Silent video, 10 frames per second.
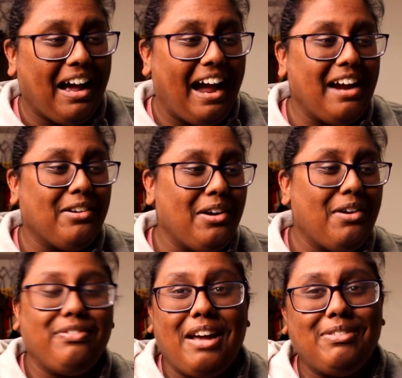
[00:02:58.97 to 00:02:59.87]
I don't know
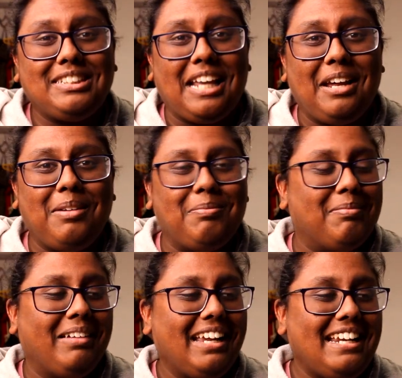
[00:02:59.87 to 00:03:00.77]
if that
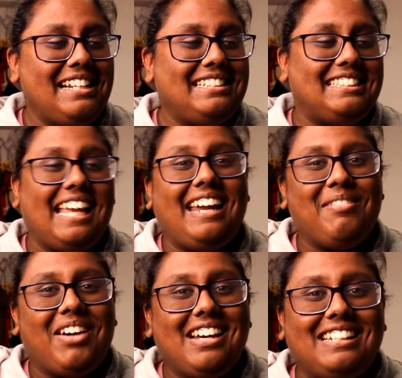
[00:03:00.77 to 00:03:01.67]
was him. He didn't say
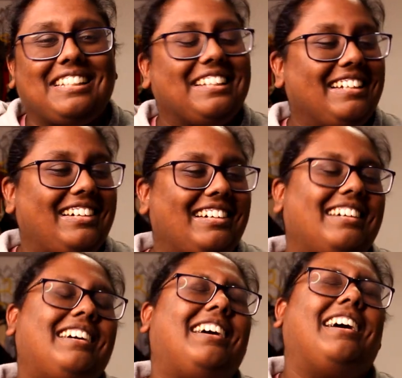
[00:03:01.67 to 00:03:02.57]
much.
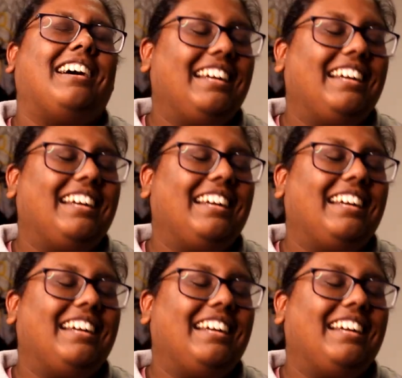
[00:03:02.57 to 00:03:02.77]
Oh.